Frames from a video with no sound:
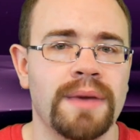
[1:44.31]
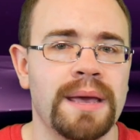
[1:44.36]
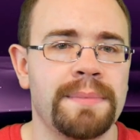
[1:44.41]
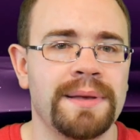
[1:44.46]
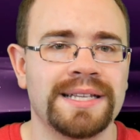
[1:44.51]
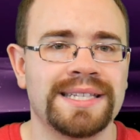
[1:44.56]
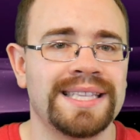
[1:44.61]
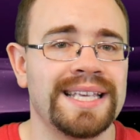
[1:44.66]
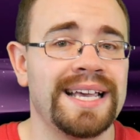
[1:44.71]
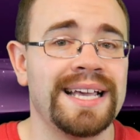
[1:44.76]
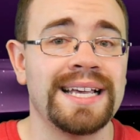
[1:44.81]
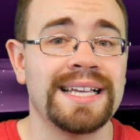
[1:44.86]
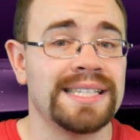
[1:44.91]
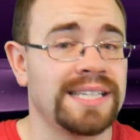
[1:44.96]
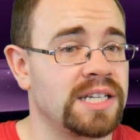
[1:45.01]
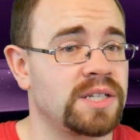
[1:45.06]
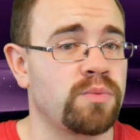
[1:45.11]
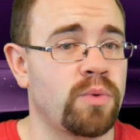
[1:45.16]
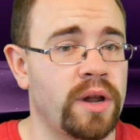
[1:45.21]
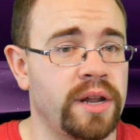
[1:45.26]
Maybe it's the
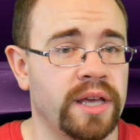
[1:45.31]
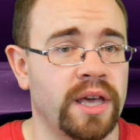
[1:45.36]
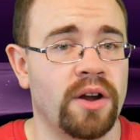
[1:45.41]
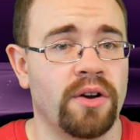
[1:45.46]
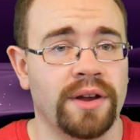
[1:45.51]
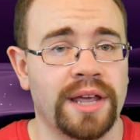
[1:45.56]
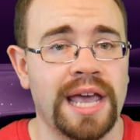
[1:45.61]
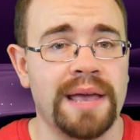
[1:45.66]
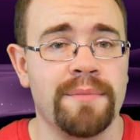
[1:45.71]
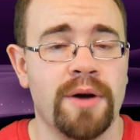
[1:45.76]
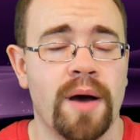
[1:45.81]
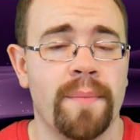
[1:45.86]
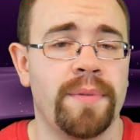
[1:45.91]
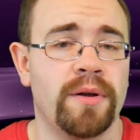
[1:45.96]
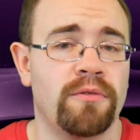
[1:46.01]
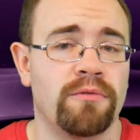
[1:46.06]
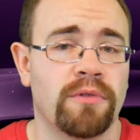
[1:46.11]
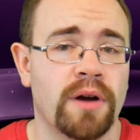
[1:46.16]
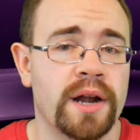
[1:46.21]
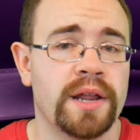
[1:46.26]
easiest one to get our game up
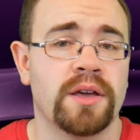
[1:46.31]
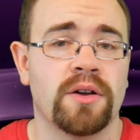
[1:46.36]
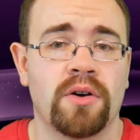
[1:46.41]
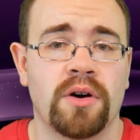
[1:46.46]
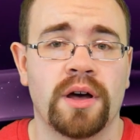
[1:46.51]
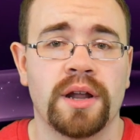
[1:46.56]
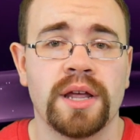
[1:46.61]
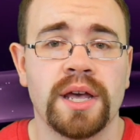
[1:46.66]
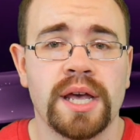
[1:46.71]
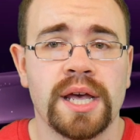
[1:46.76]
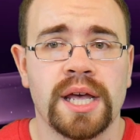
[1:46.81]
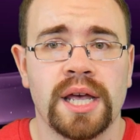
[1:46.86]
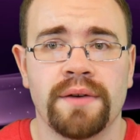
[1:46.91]
and running on.